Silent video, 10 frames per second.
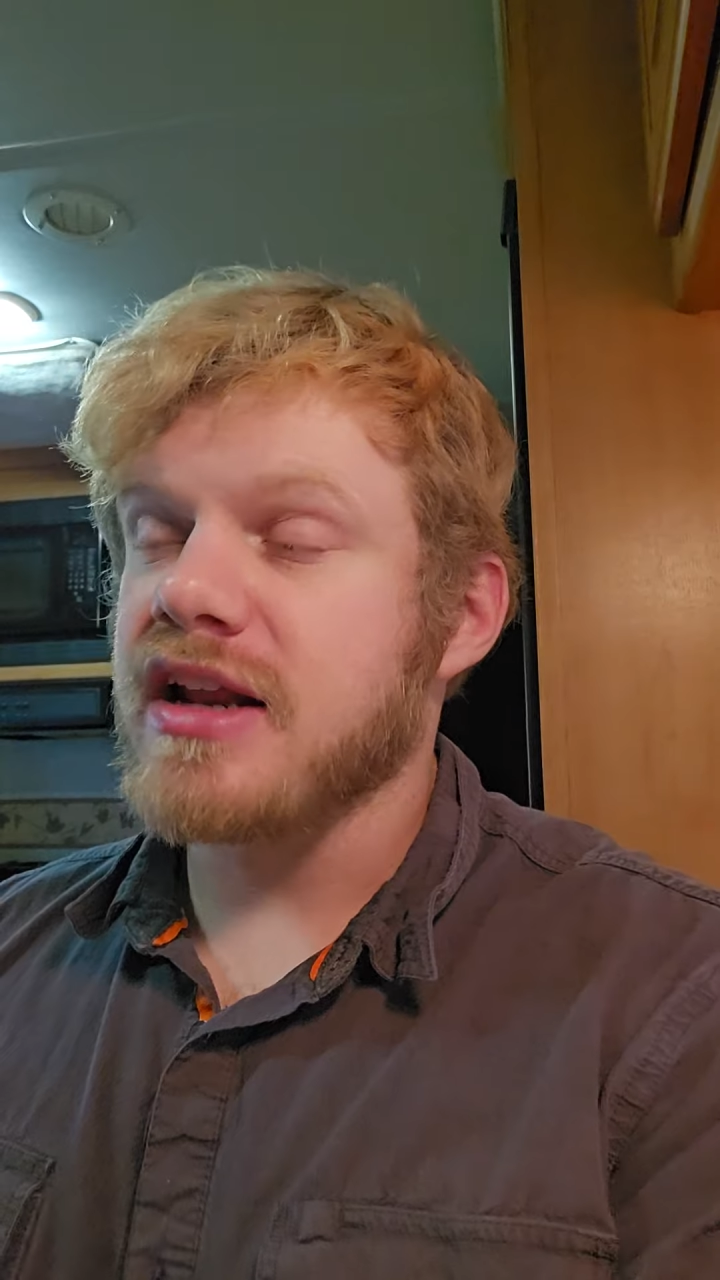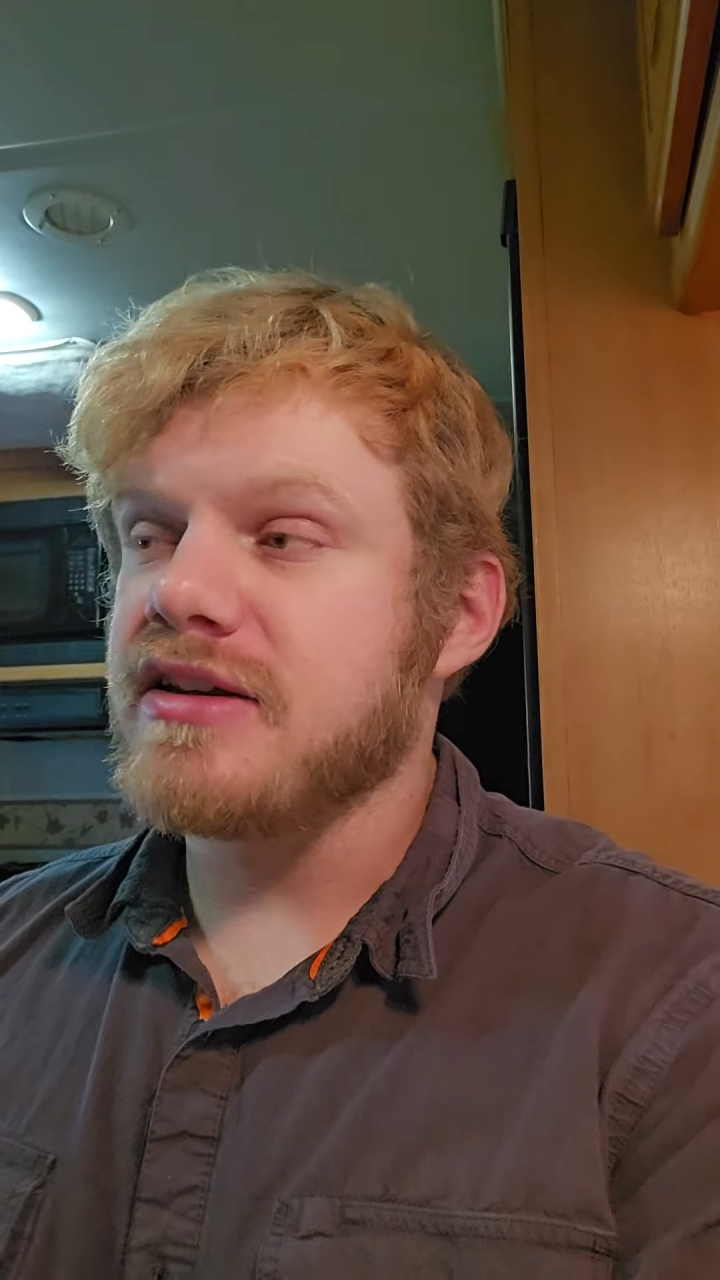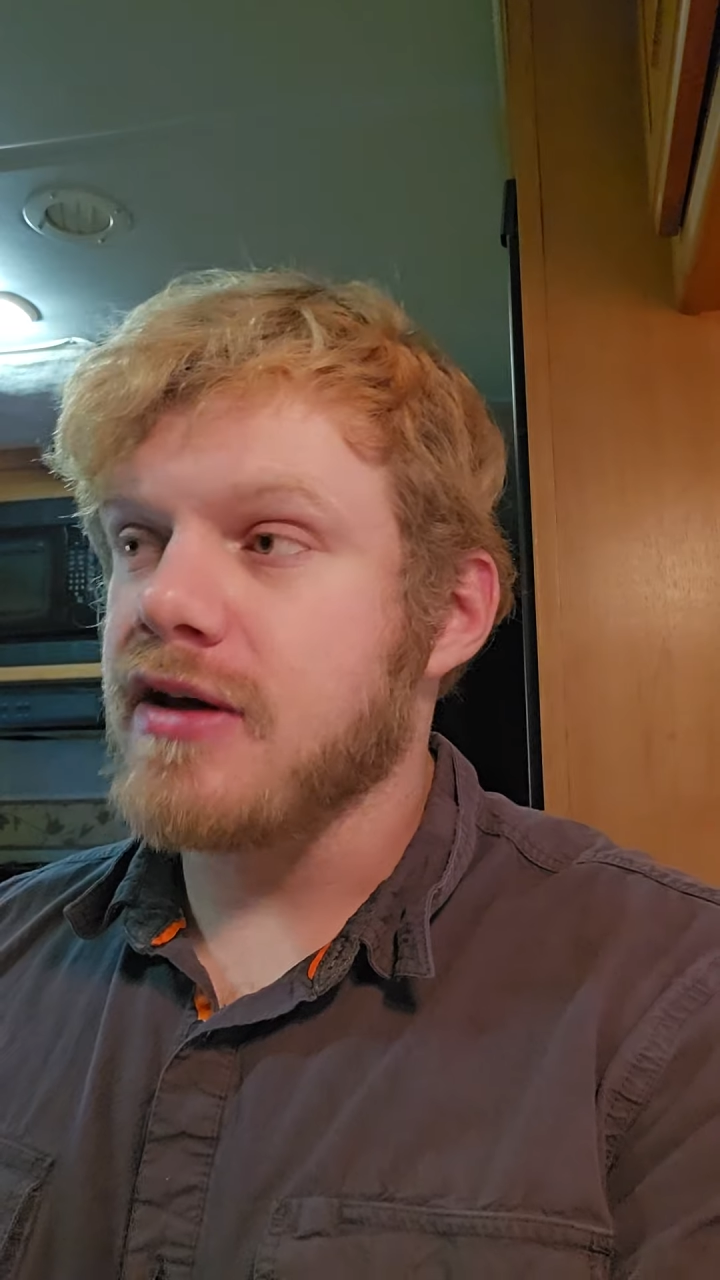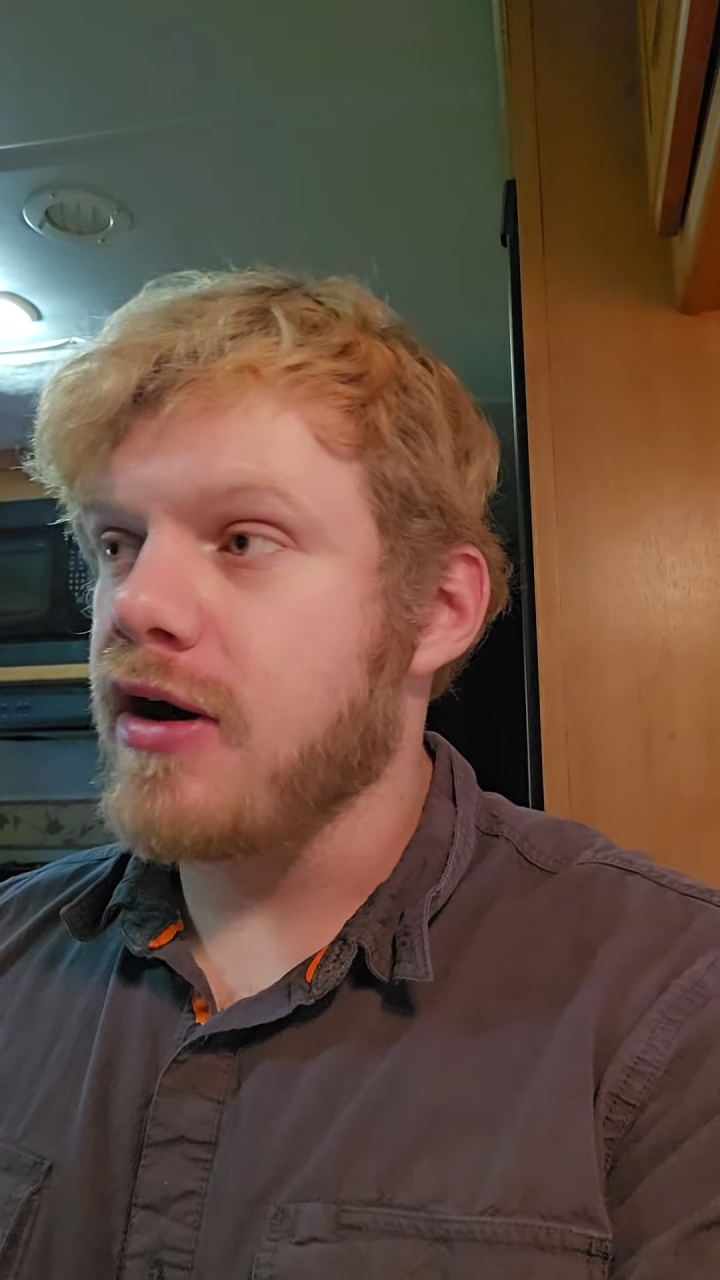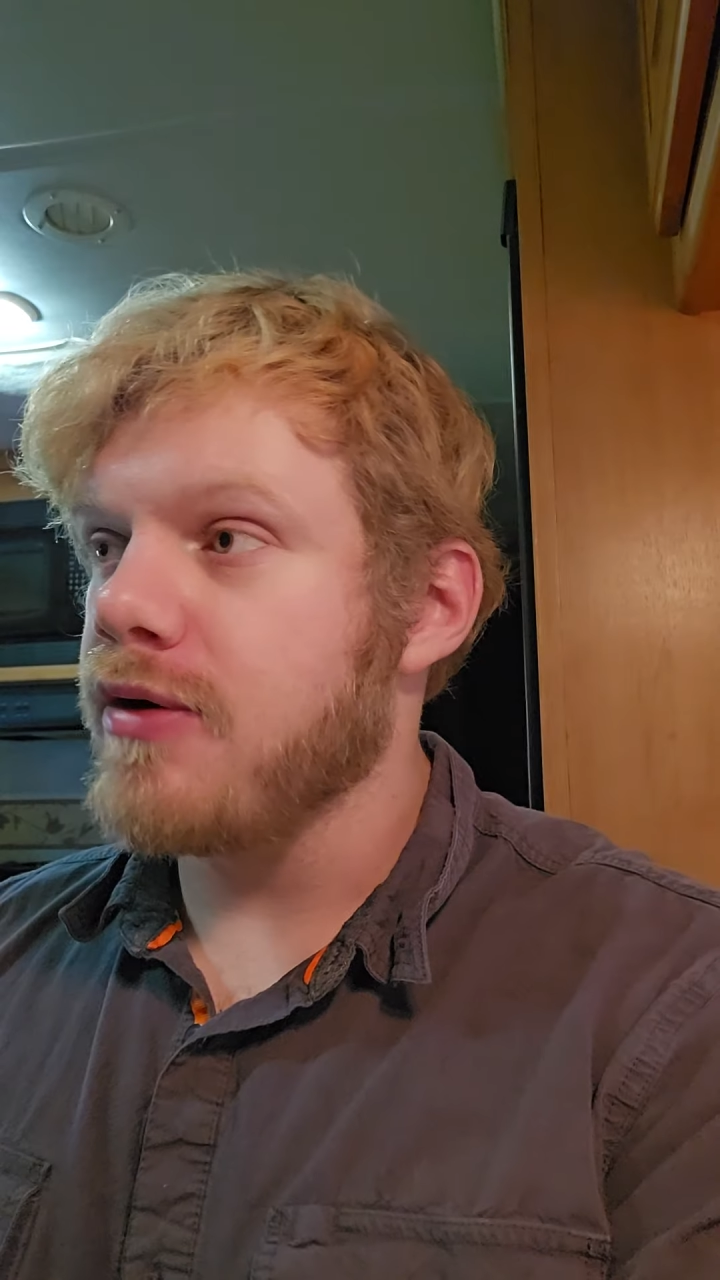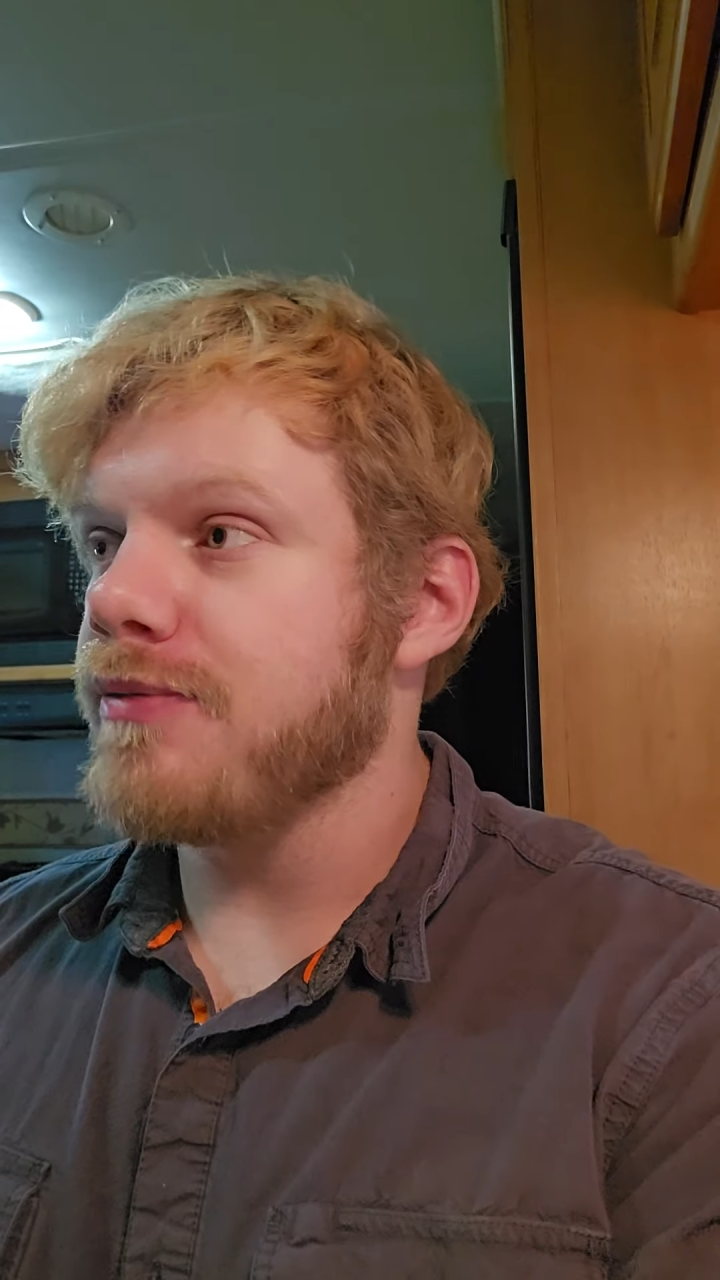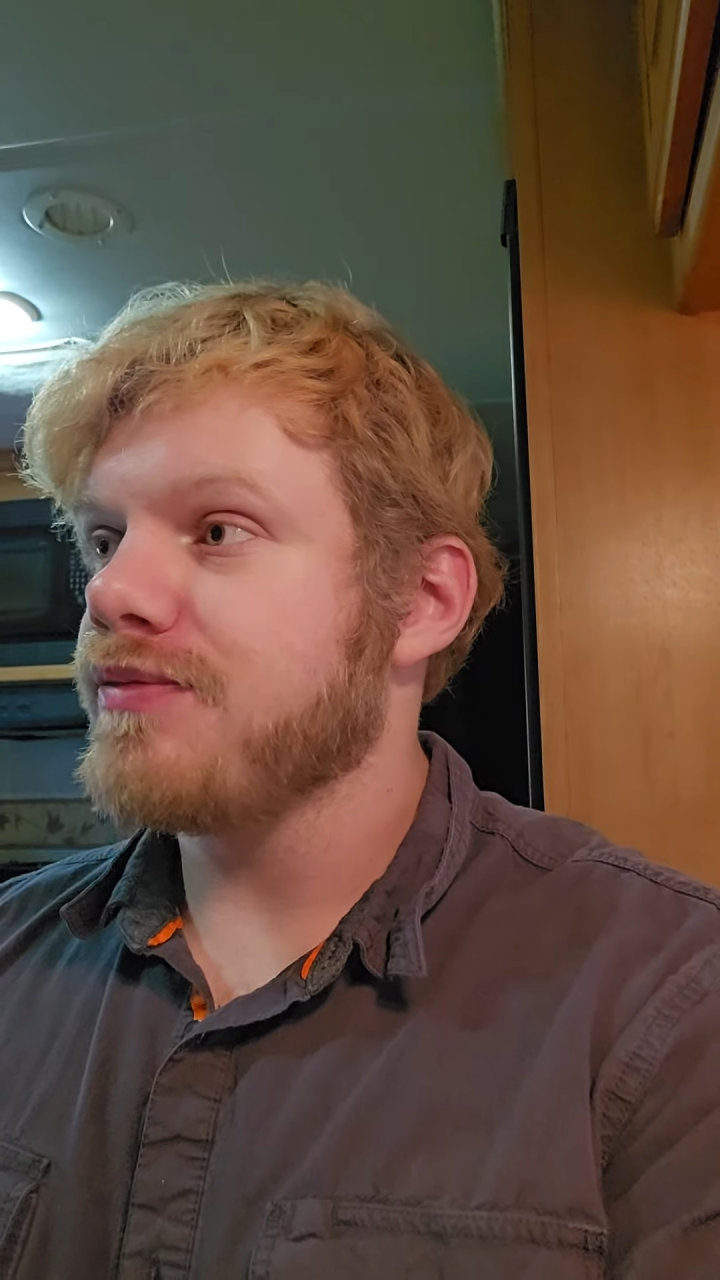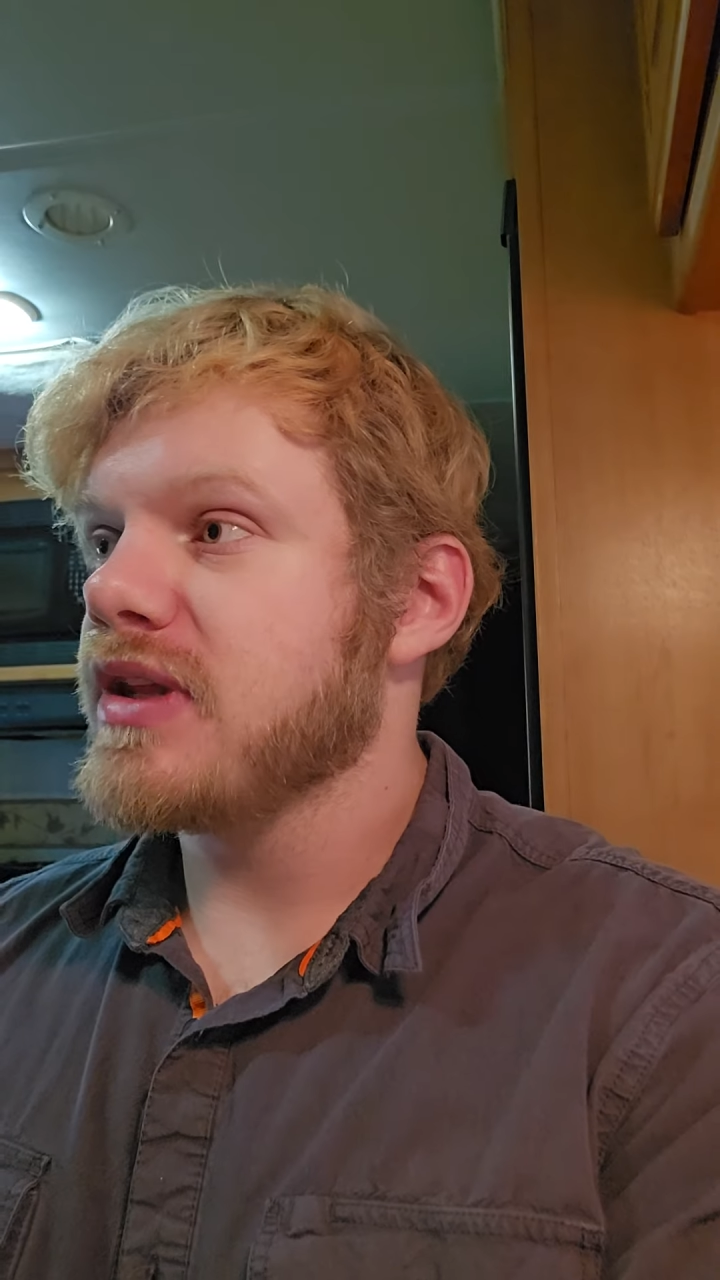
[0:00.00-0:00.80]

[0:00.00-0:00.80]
I don't.